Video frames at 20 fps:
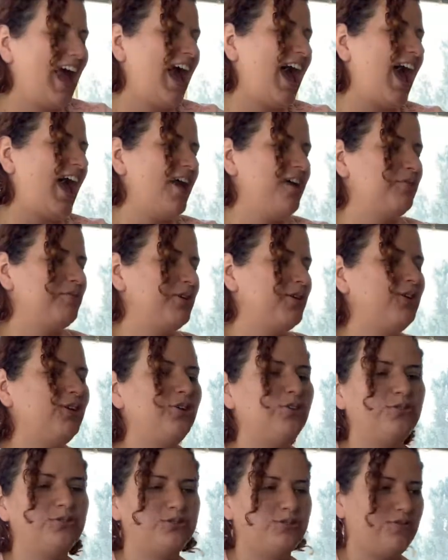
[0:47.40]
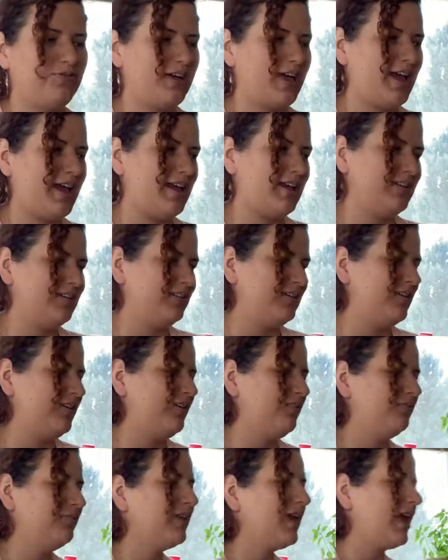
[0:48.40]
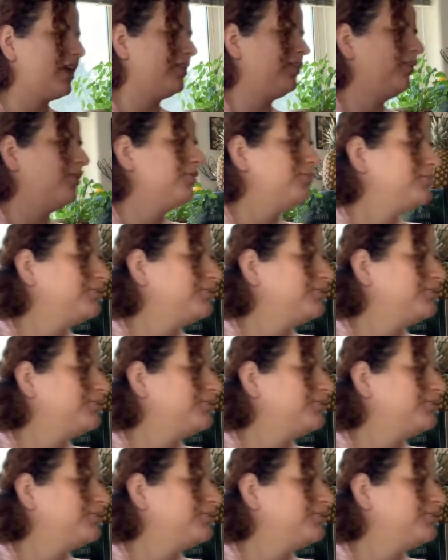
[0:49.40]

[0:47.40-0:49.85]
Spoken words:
I am a huge fan of cantaloupe,